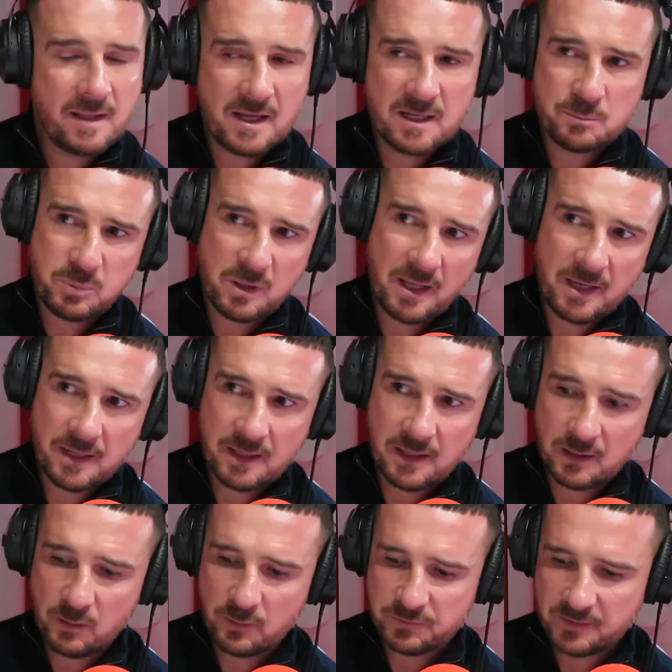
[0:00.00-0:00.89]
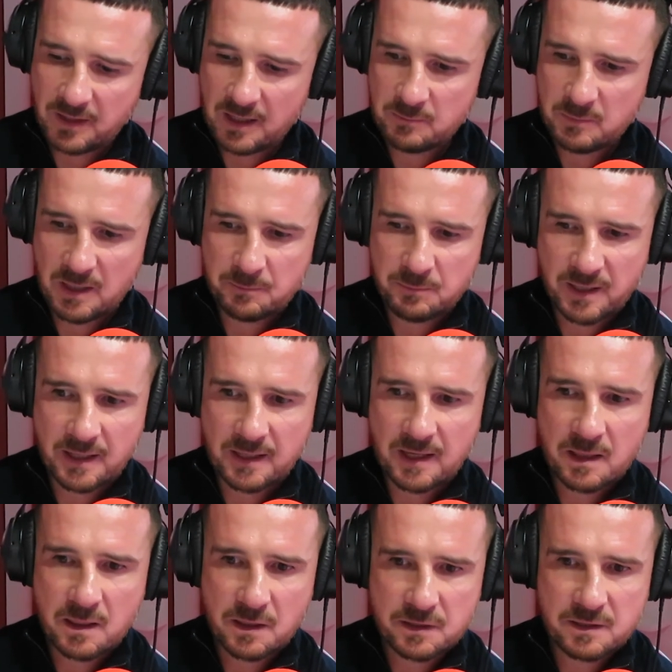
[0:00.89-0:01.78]
That's plenty enough time to bring
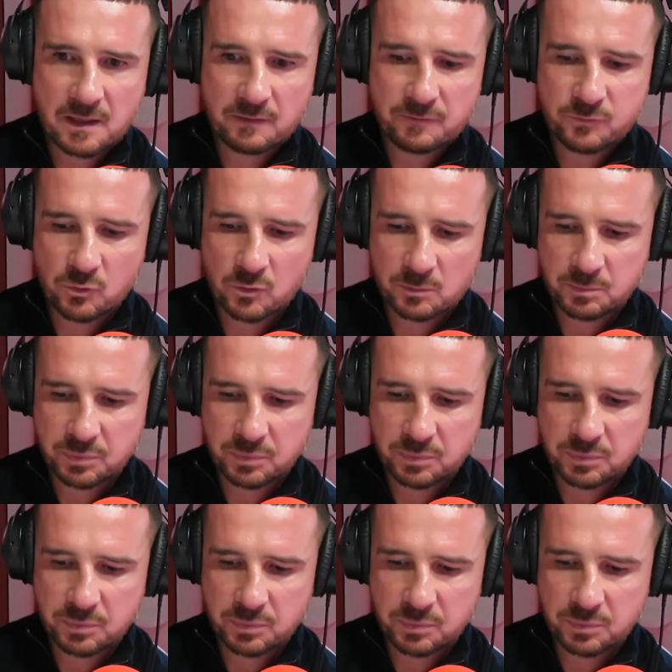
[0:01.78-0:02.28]
in 3 or 4